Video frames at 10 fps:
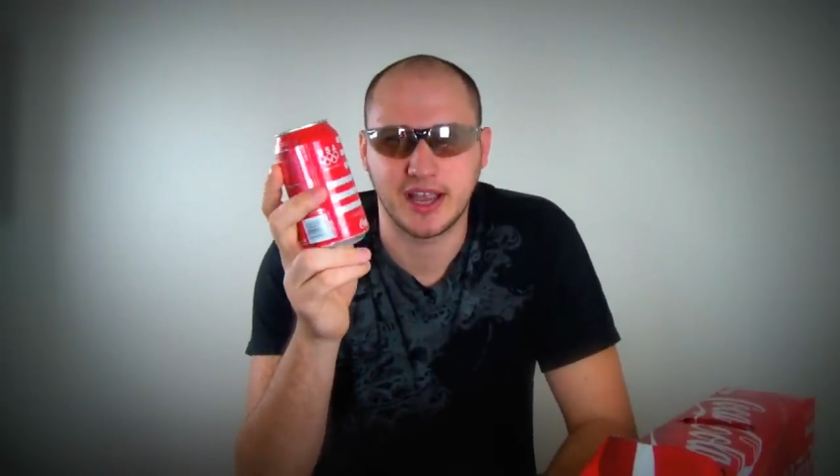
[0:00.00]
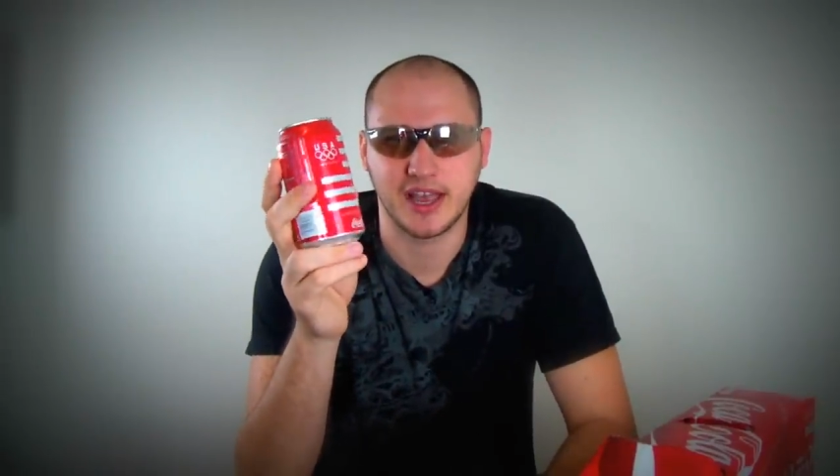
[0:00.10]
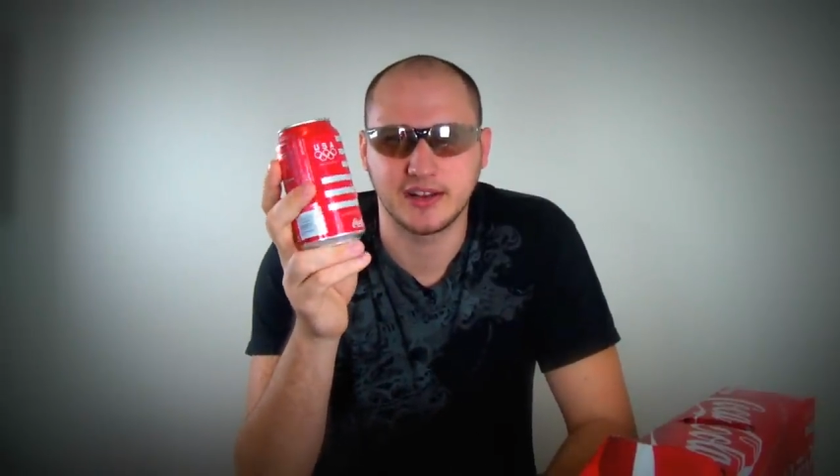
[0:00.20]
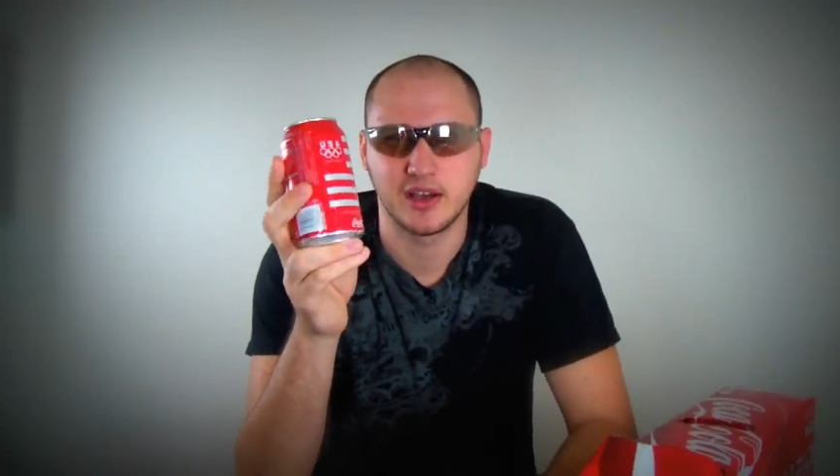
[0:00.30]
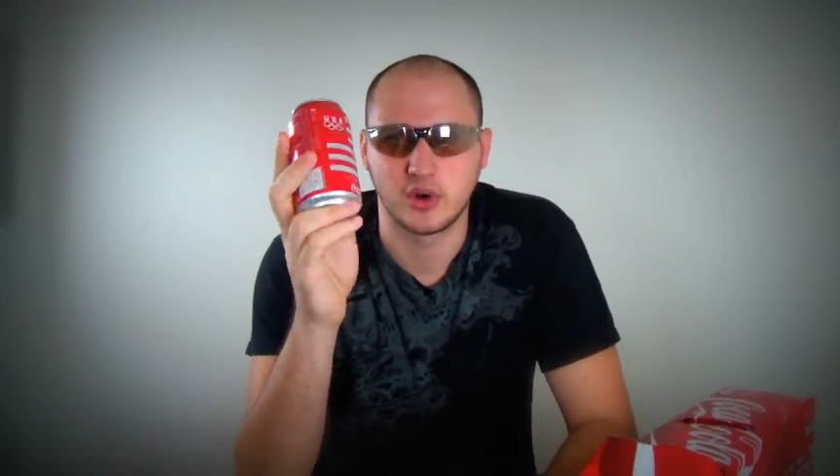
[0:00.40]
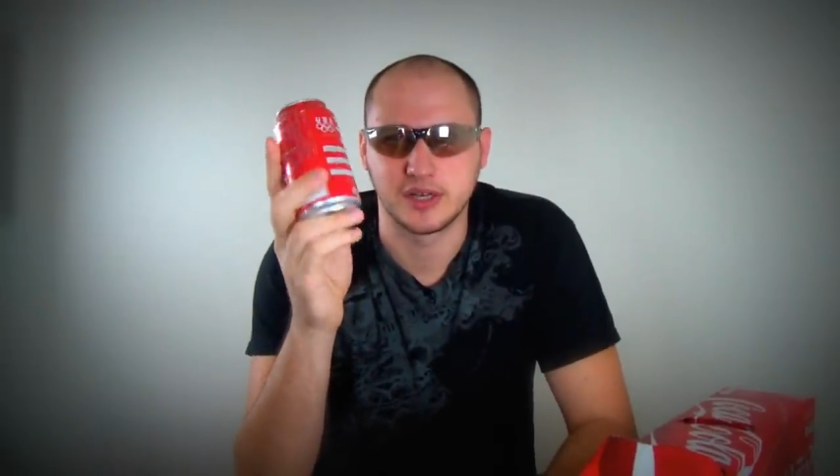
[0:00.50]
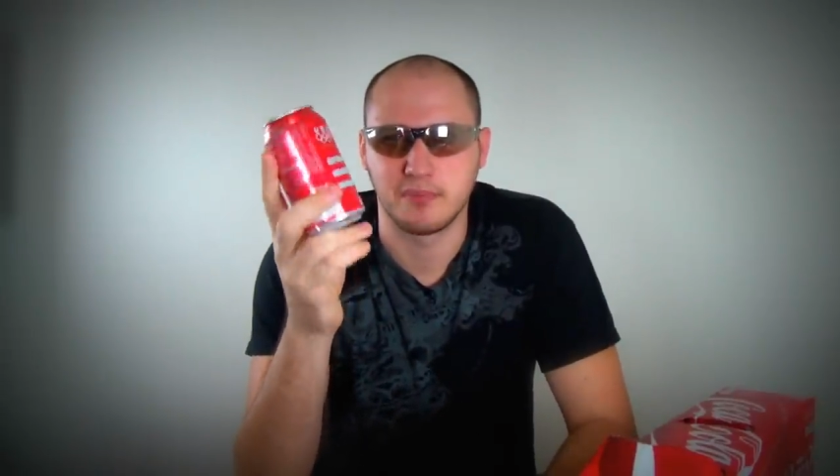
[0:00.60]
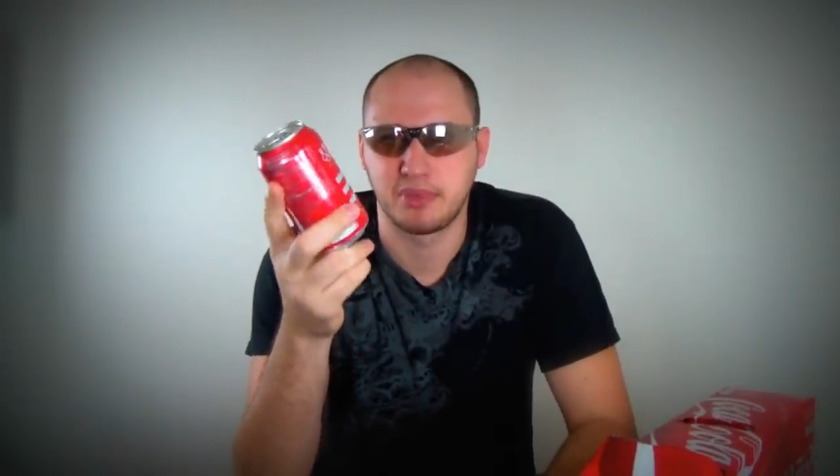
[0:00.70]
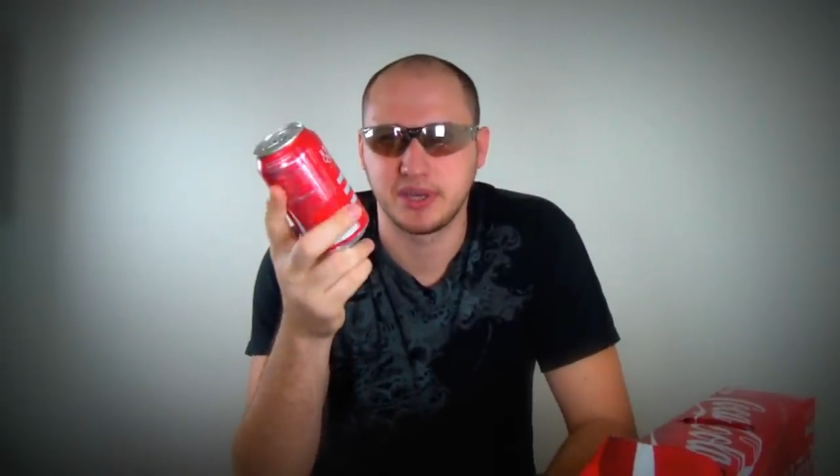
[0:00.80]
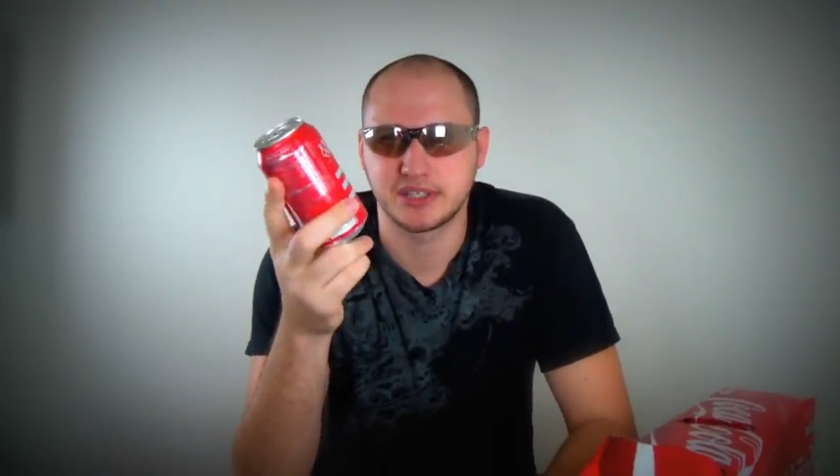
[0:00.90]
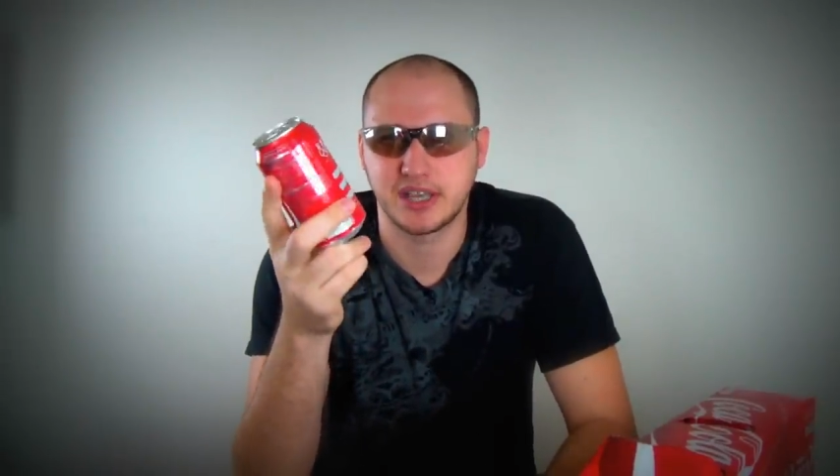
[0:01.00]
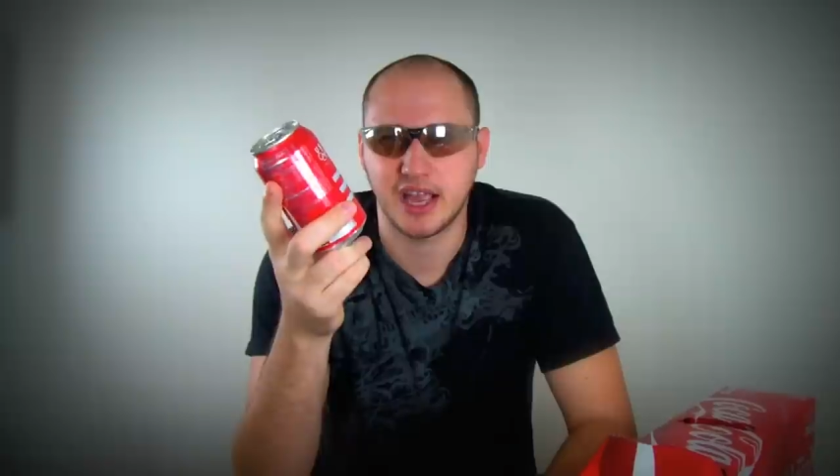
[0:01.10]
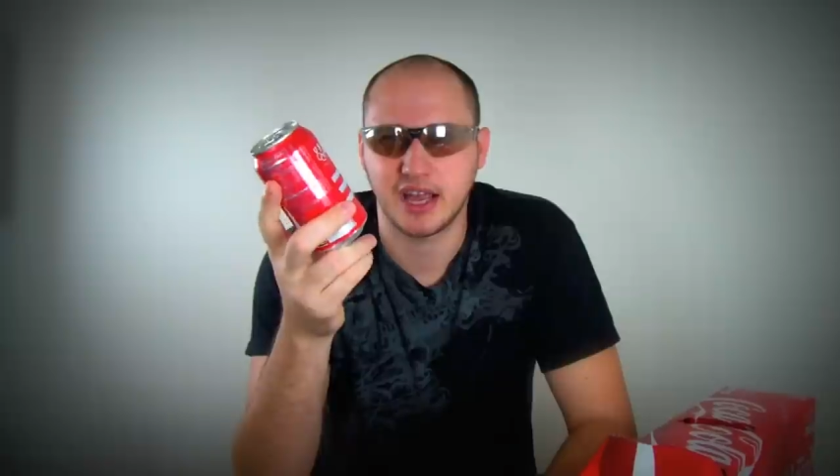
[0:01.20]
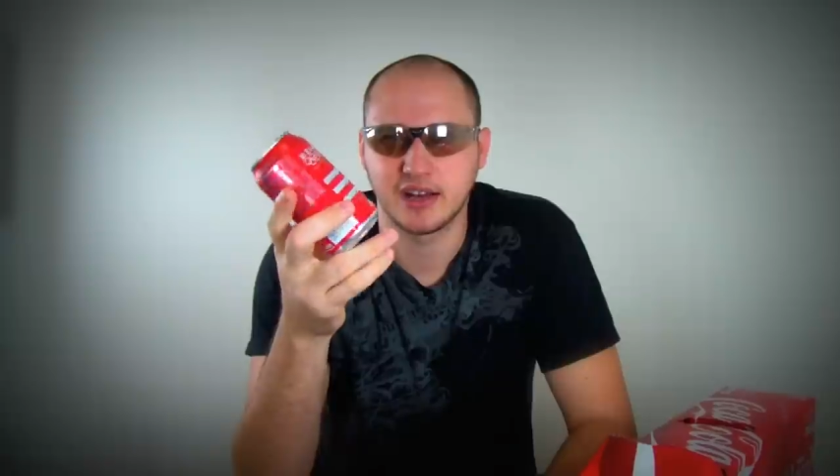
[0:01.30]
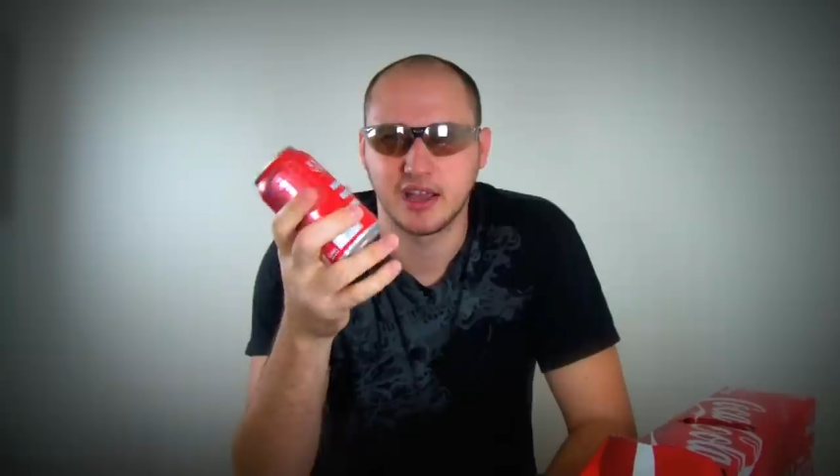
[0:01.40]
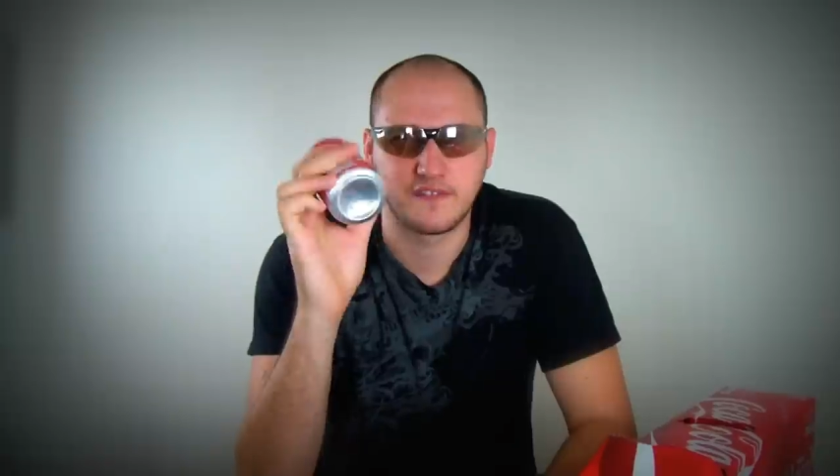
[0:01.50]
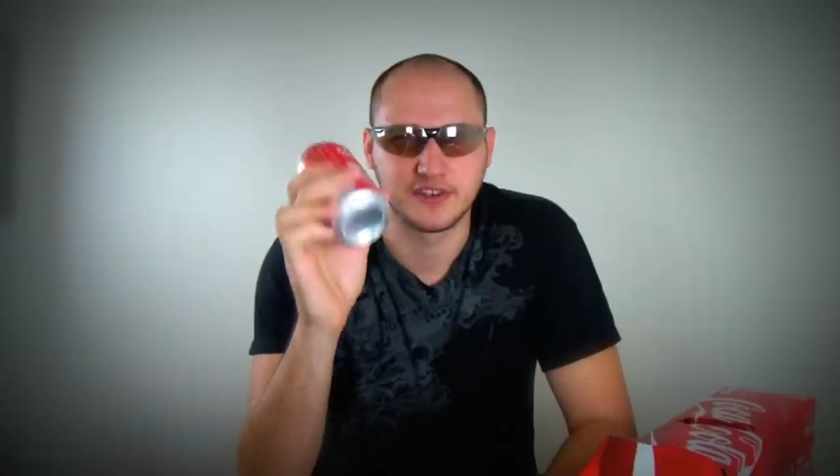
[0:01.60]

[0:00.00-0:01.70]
can or a beer can.